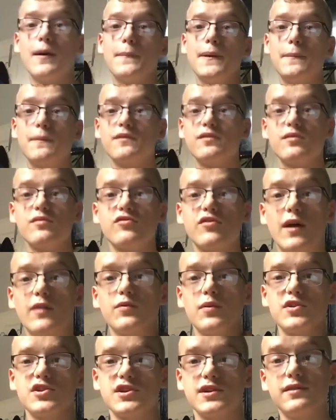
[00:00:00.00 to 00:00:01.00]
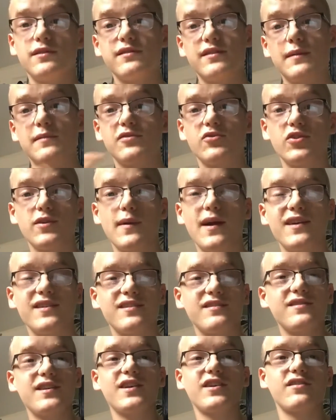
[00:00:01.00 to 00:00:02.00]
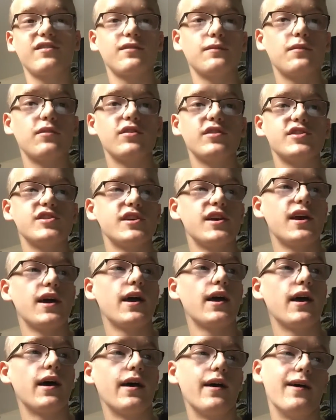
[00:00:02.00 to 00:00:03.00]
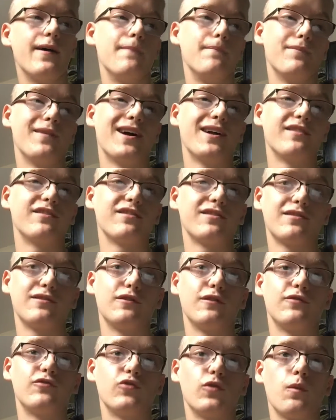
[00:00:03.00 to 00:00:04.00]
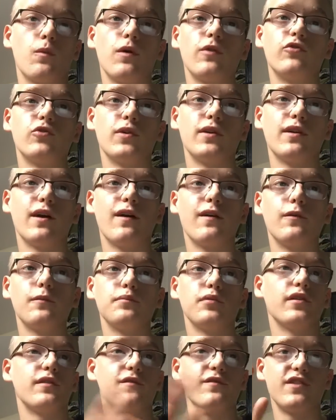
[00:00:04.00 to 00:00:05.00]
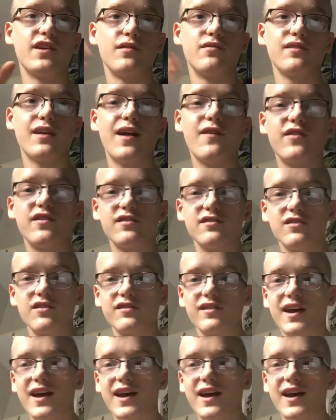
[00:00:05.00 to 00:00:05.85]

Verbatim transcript: why people subscribe to my channel. It's absolutely amazing. Thank you so much. I just love doing what I'm doing, uploading videos every single